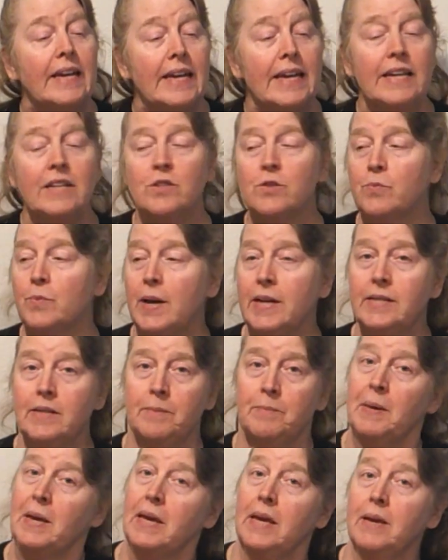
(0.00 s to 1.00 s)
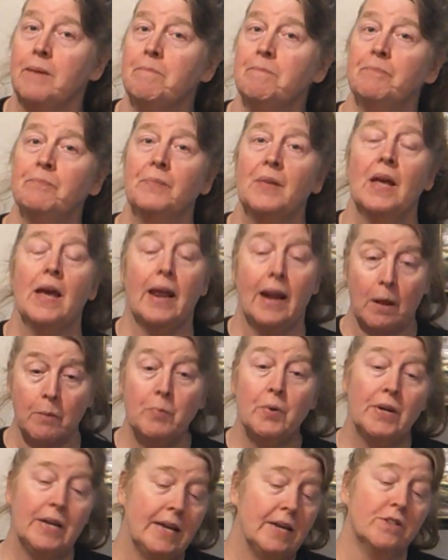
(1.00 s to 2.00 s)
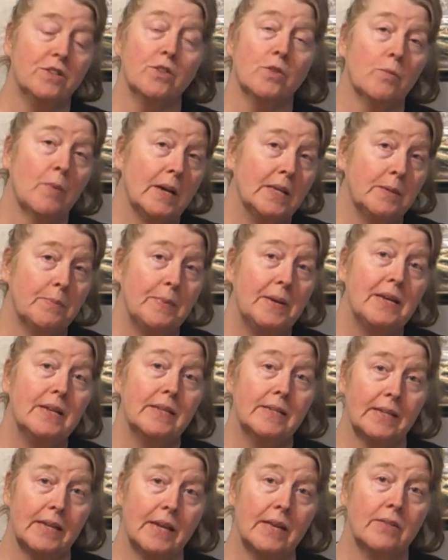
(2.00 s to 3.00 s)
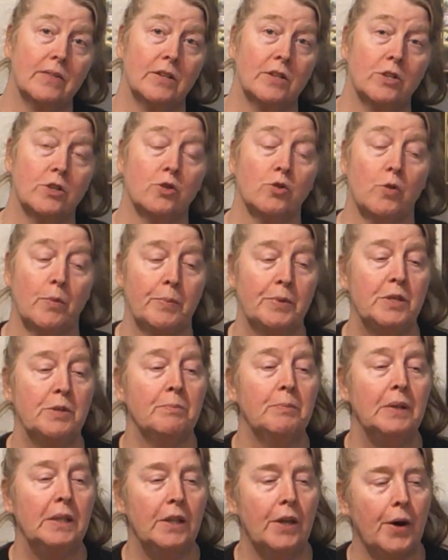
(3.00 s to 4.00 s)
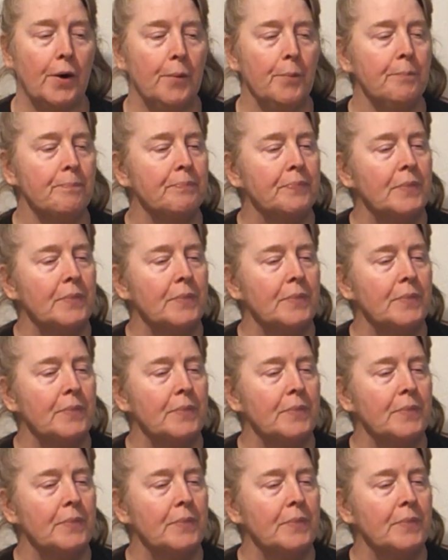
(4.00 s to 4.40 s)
each recipe, and I'll put each of the recipes in the description below,